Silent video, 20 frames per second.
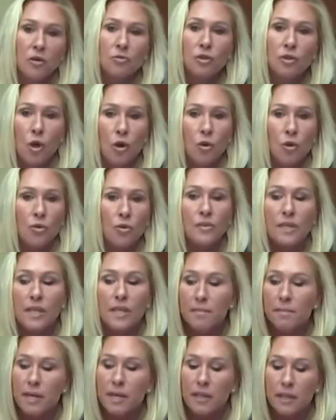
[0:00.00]
told the
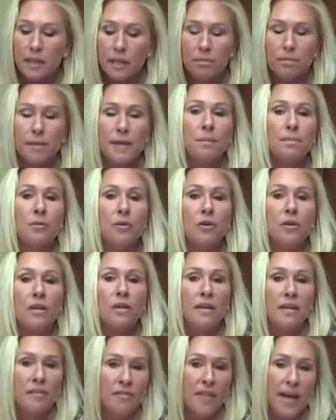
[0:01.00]
American people
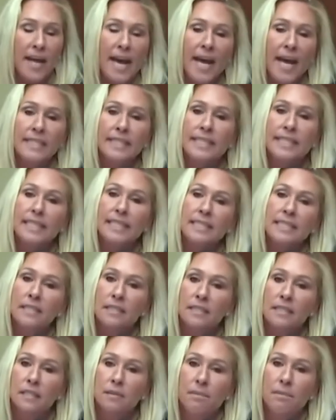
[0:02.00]
they had to
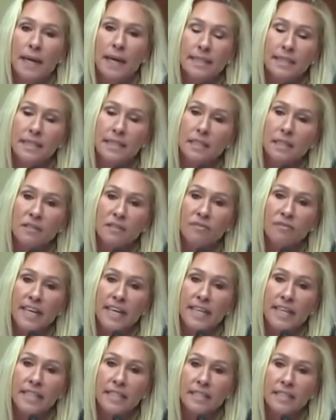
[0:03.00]
distance by 6
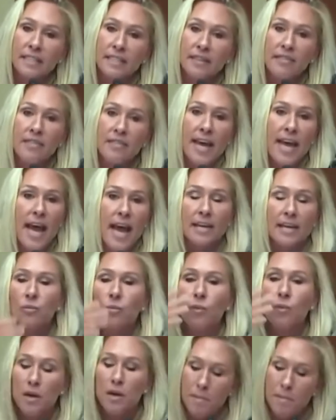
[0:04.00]
feet. They had to wear